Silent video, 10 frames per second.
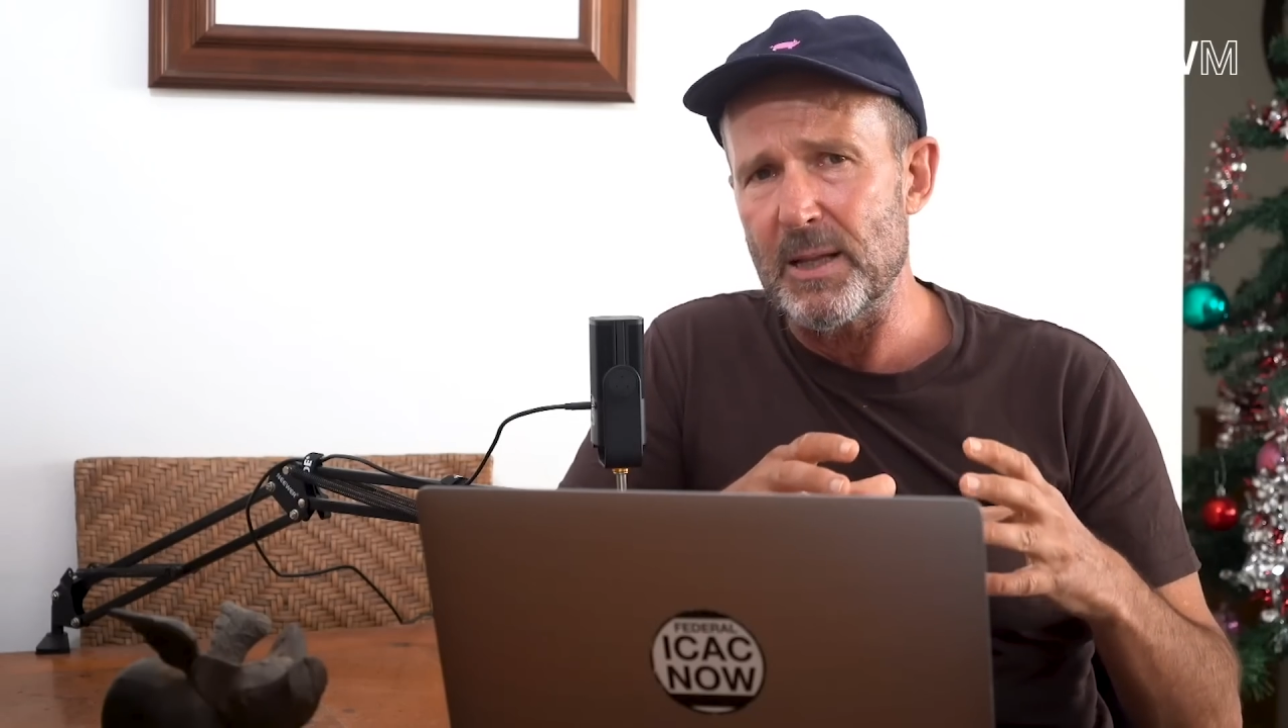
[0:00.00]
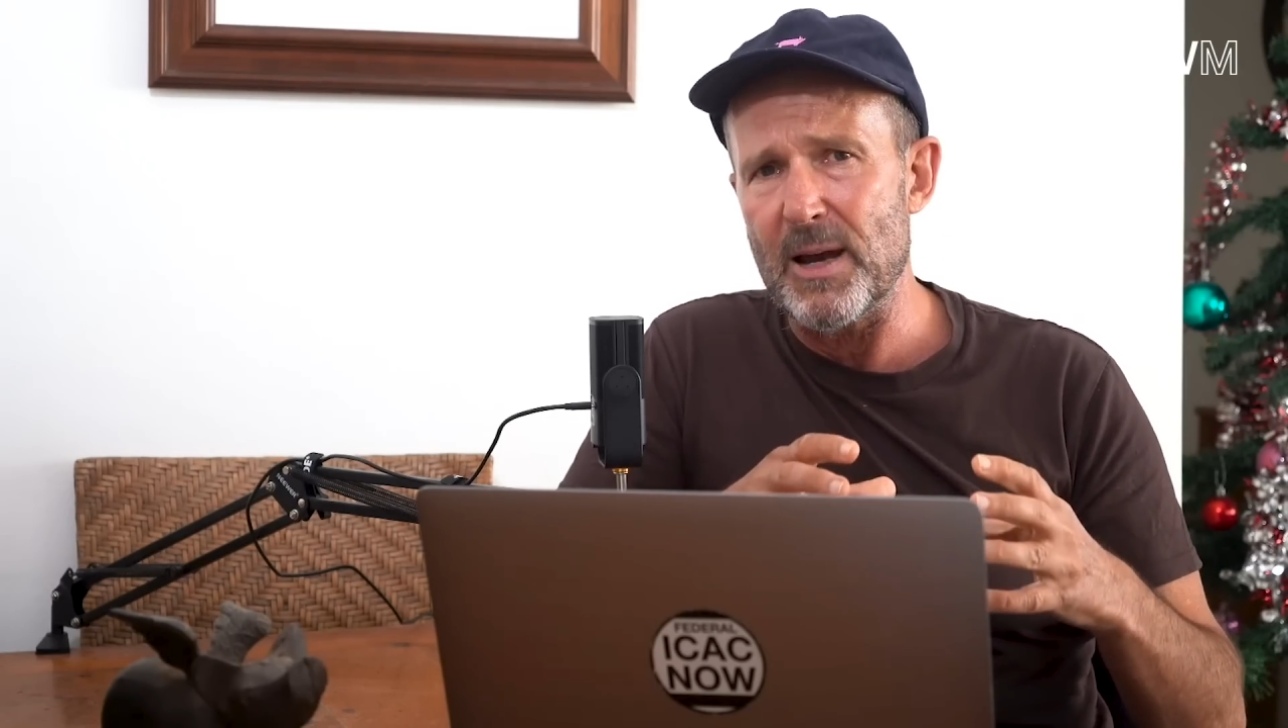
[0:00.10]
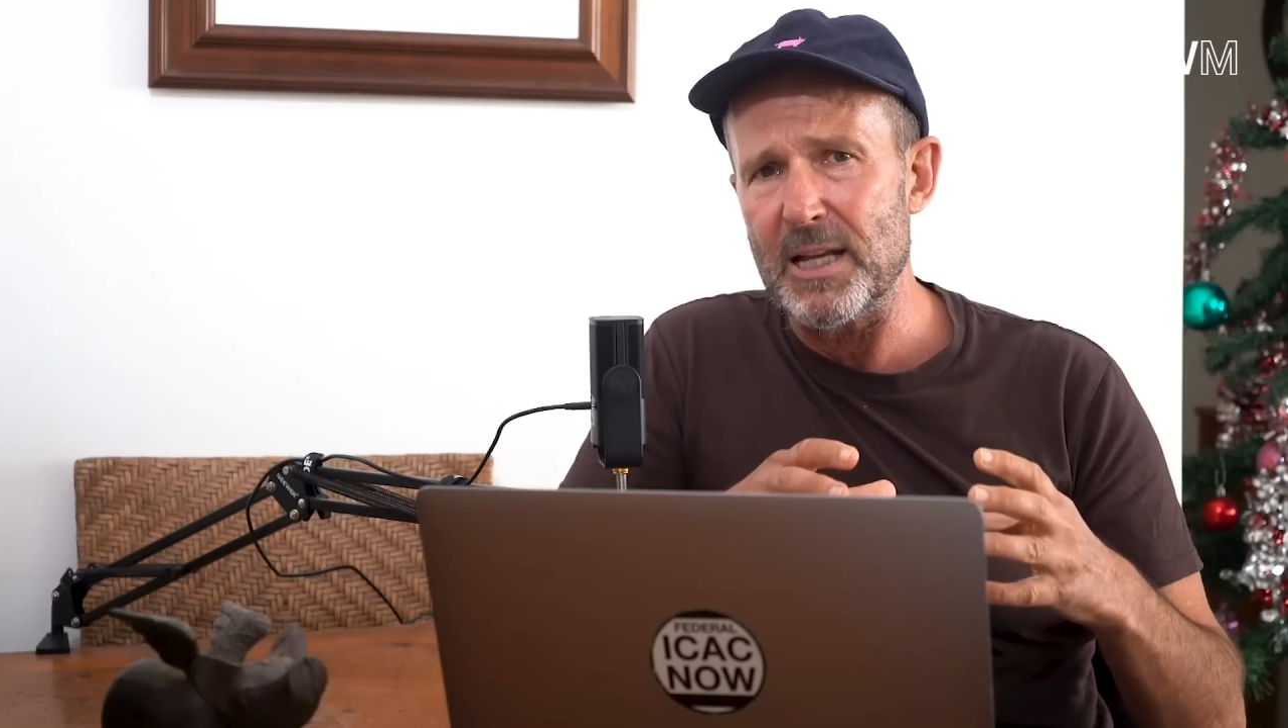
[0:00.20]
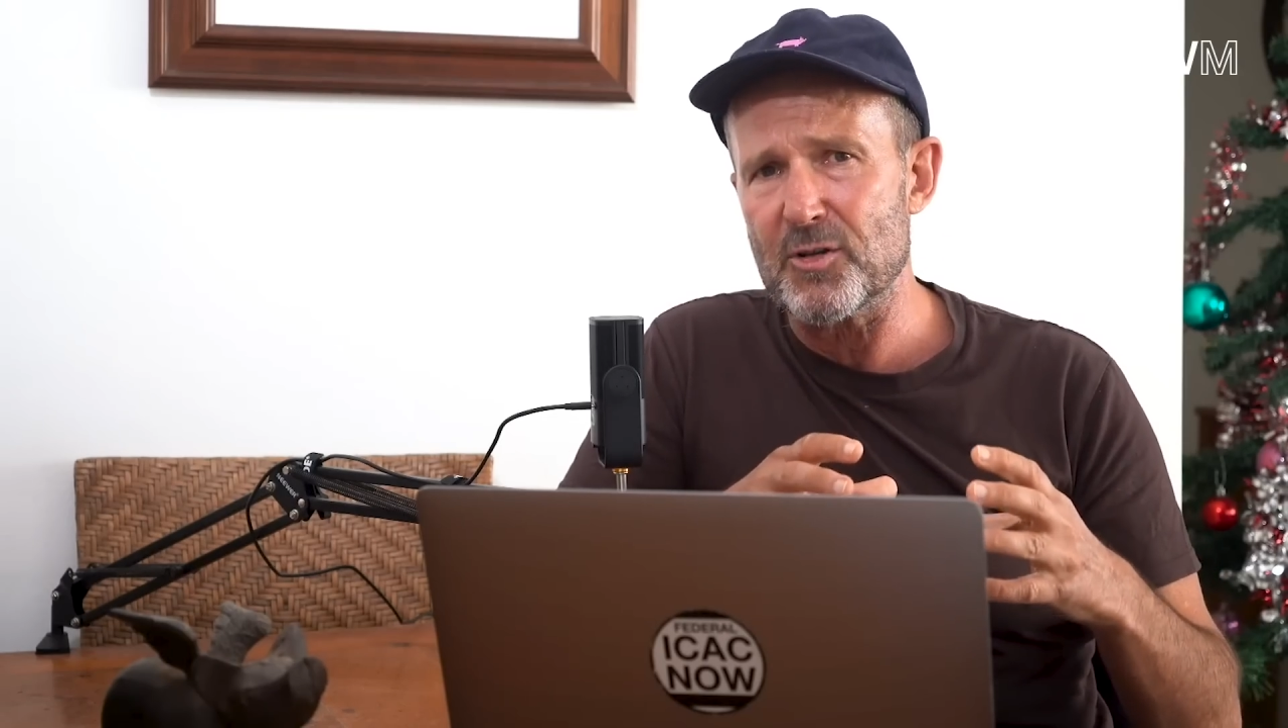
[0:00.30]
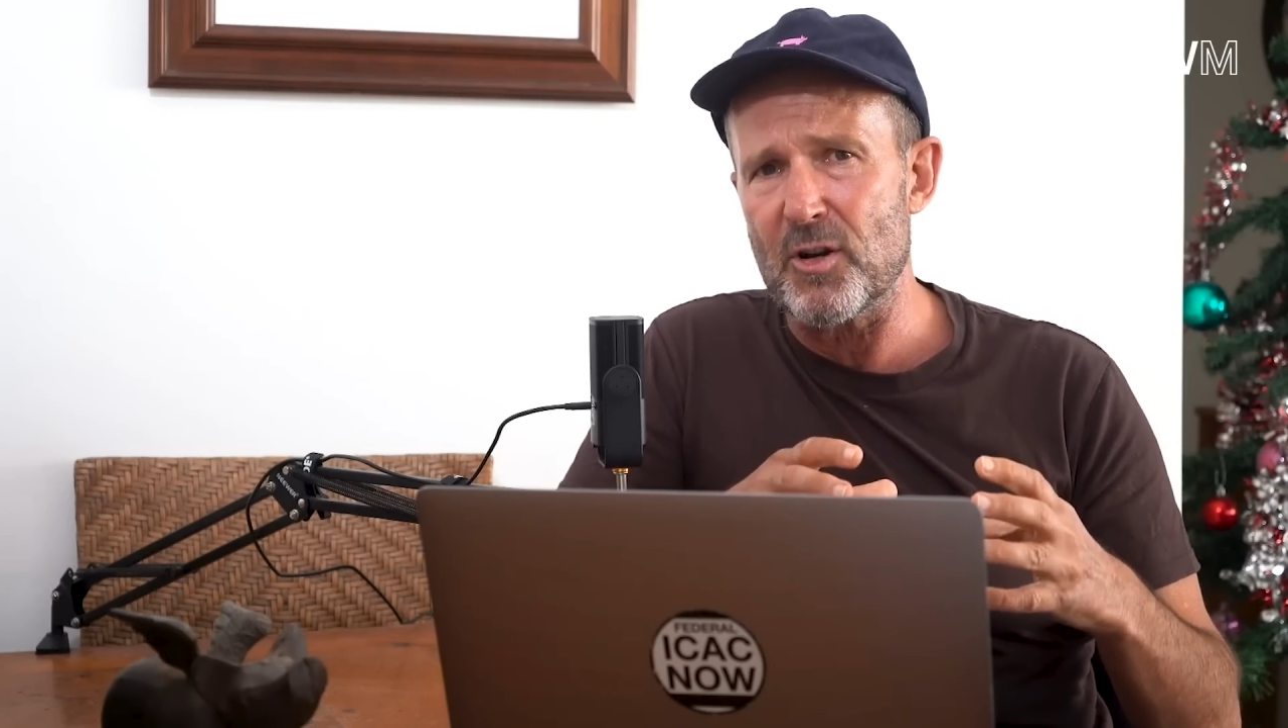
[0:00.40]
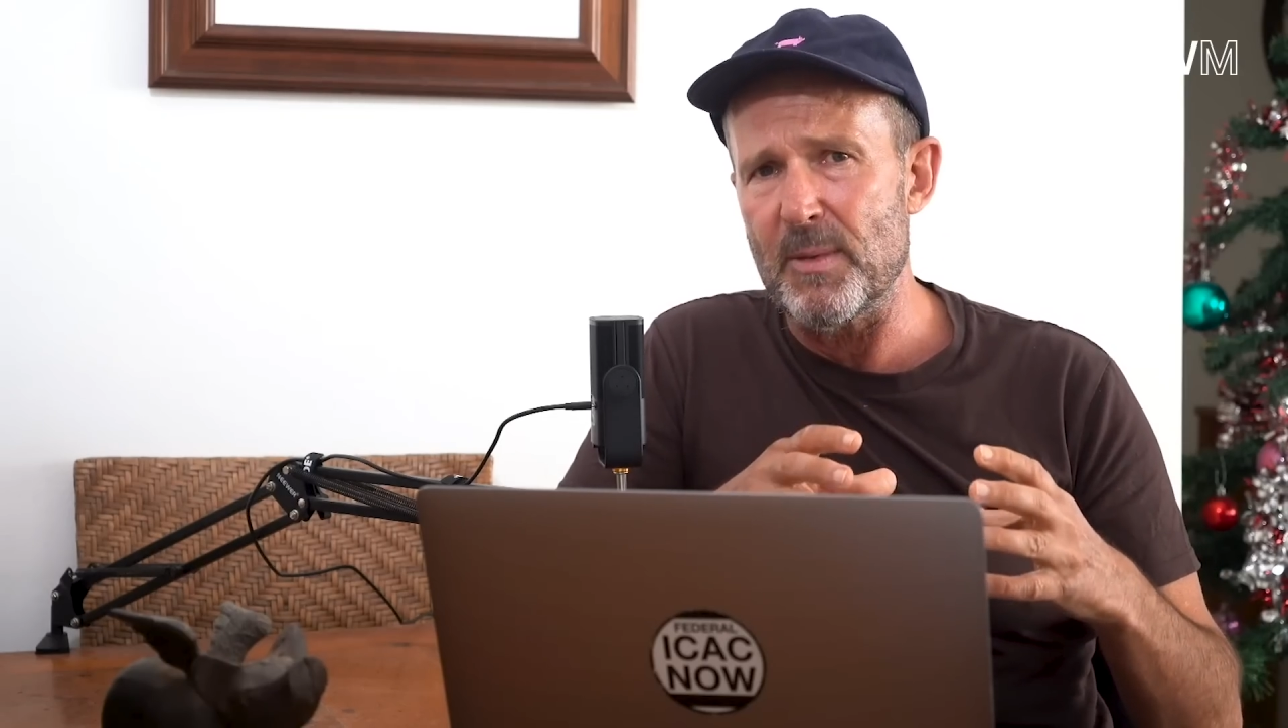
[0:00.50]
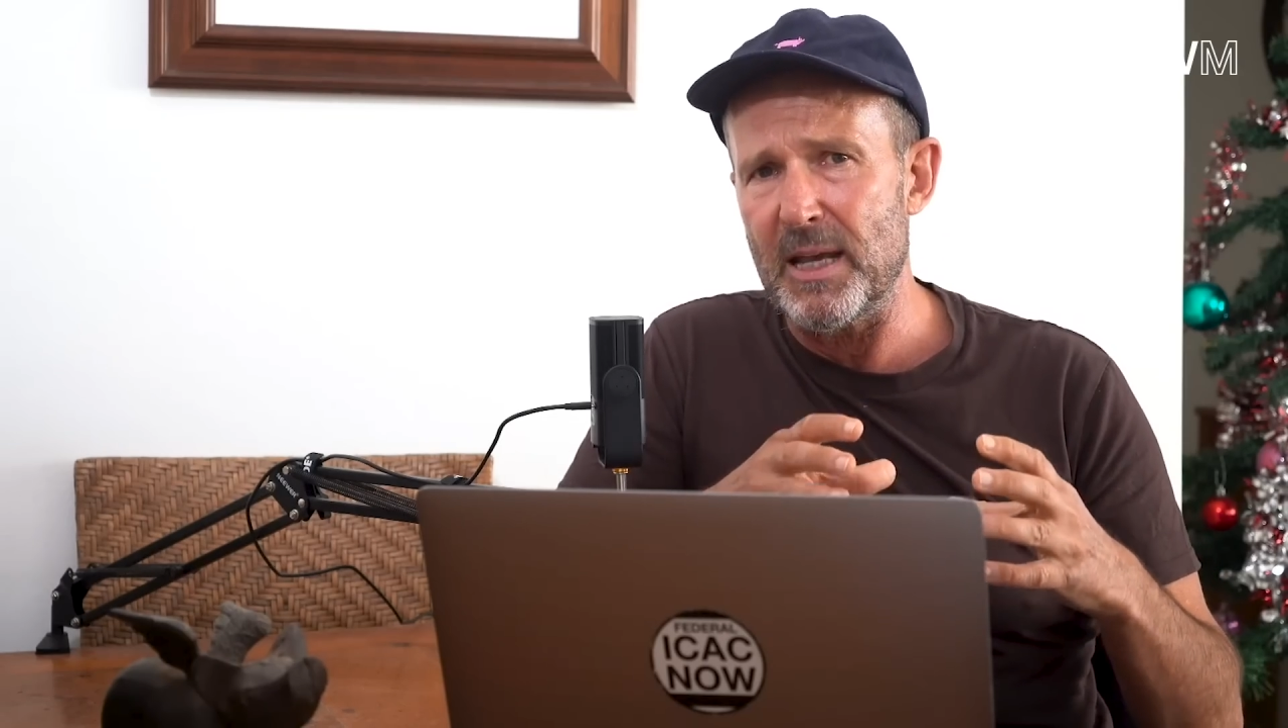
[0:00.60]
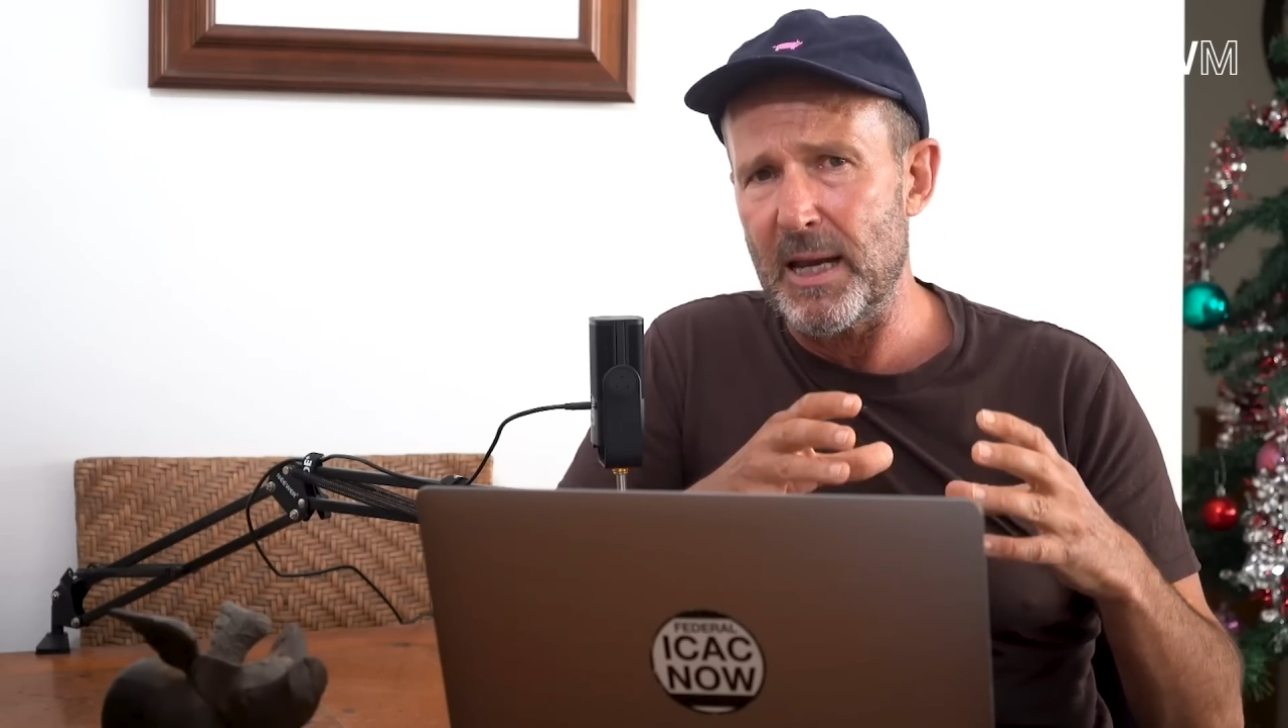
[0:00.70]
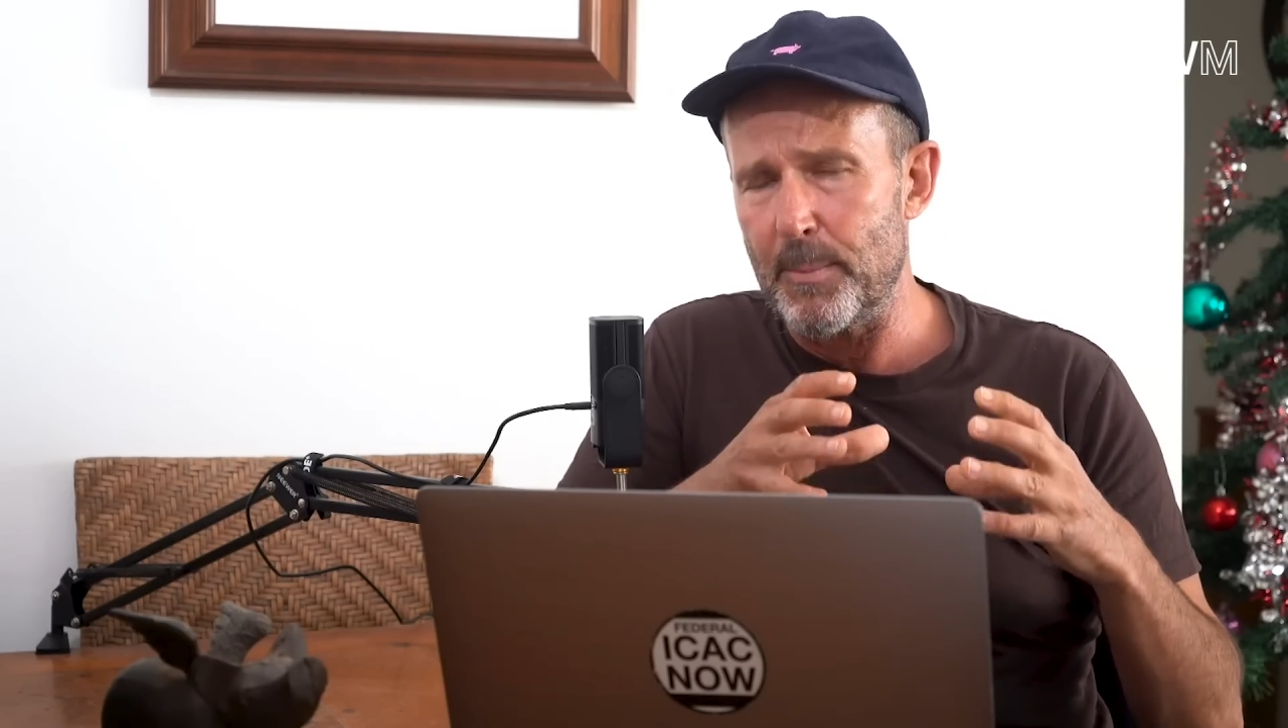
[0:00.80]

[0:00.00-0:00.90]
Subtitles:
the mainstream media,